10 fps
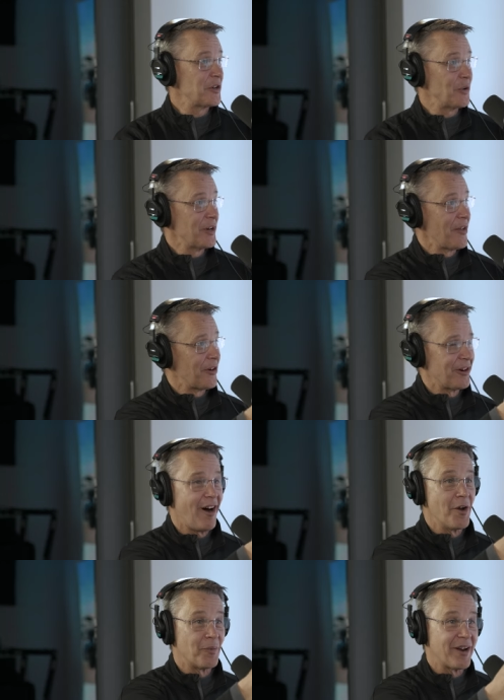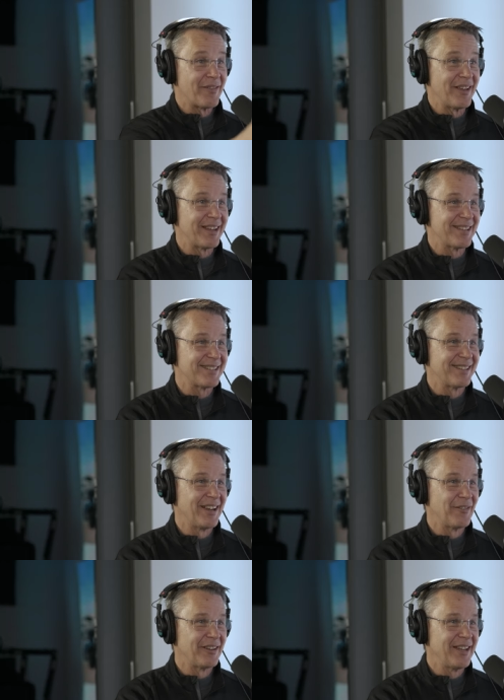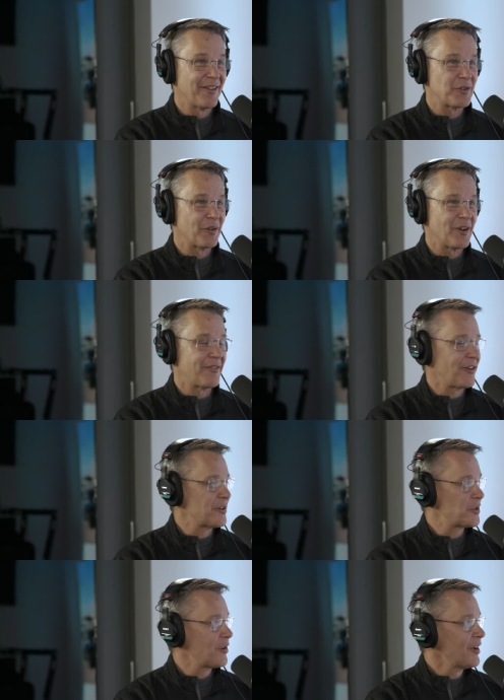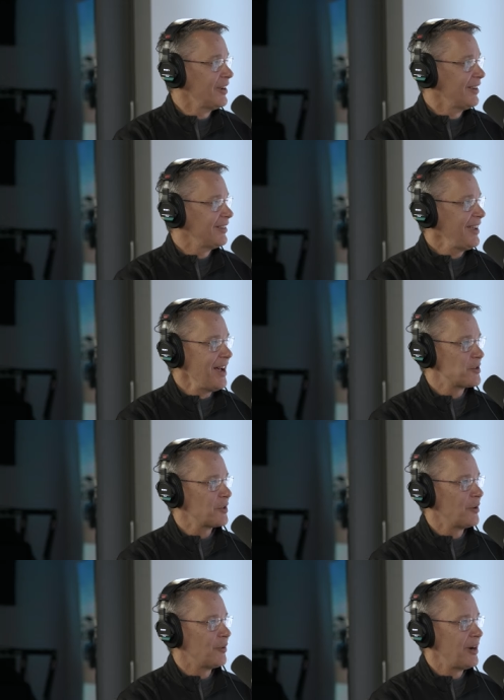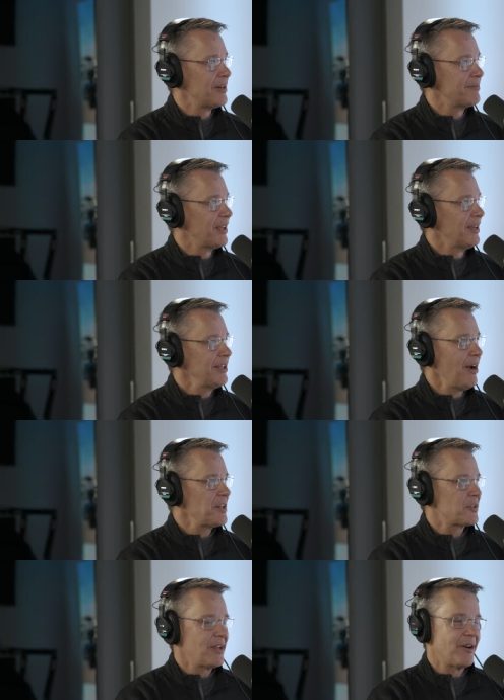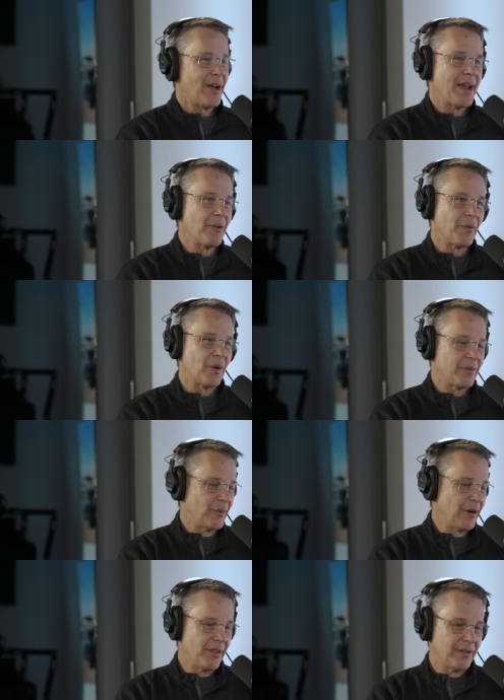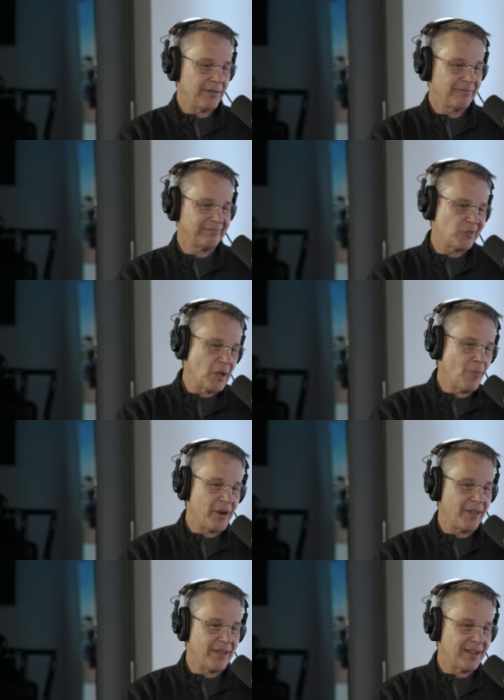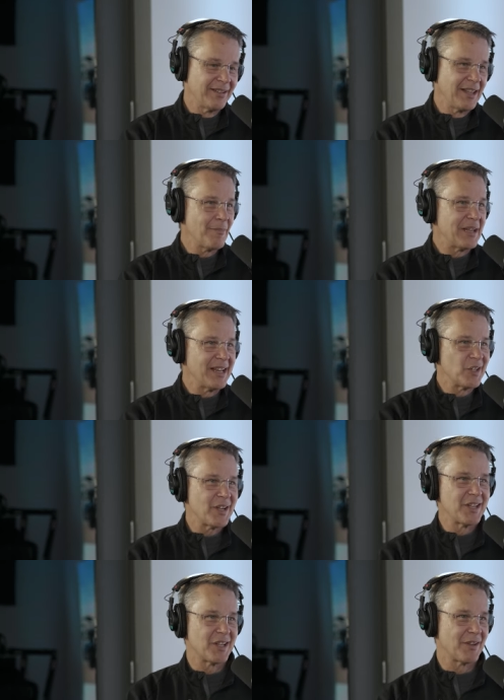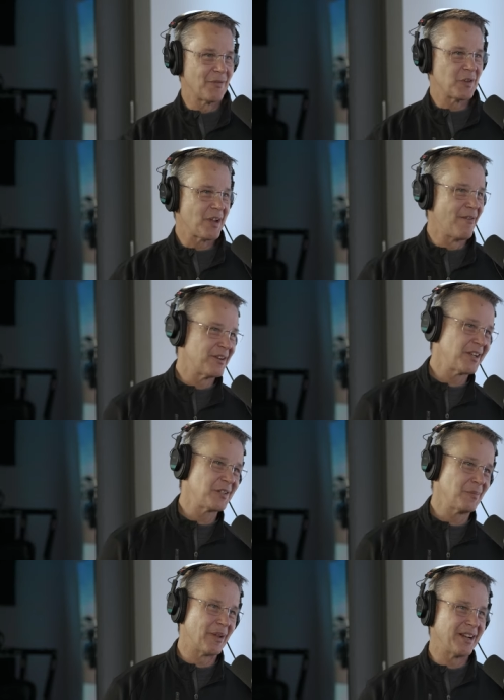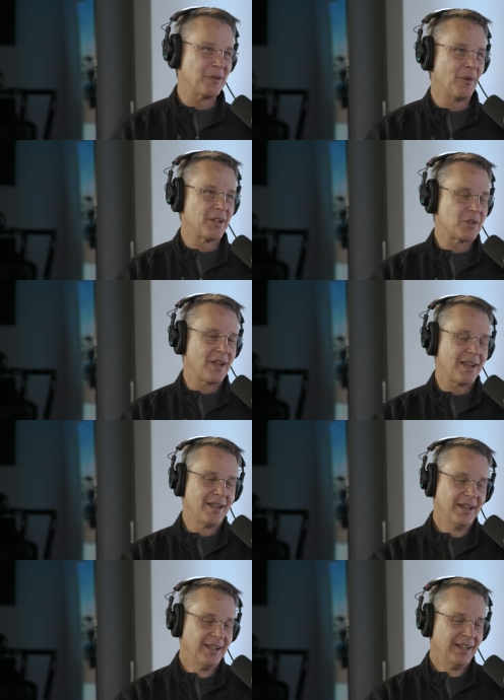to do another onward. I think is uh, yes, yeah, golf so cart. golf cart. Yep. So yep. yeah, so uh, you know, I just you know, I know that we're we're somewhat in the in the beginning stages of this conversation, but I do want to say,